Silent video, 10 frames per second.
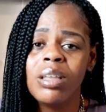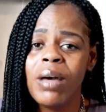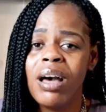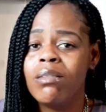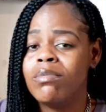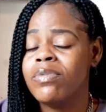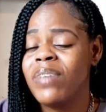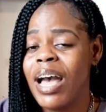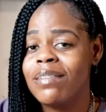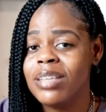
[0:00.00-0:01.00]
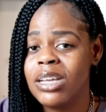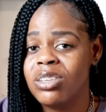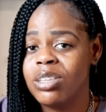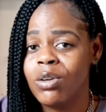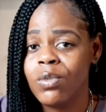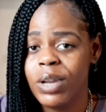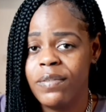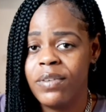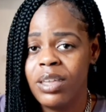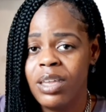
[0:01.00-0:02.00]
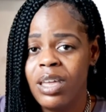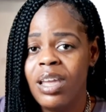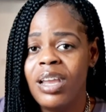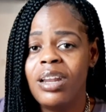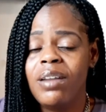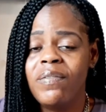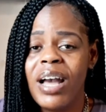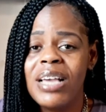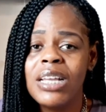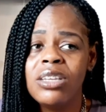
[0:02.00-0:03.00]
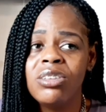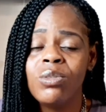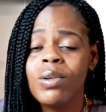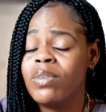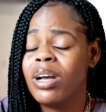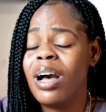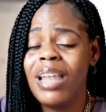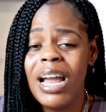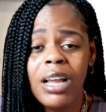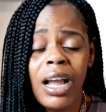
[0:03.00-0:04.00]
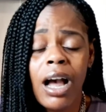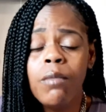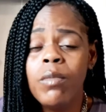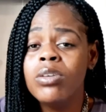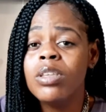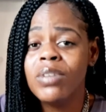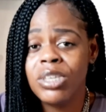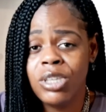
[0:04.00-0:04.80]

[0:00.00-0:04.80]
about 5 stages of grief. And in the 5 stages of grief, most of us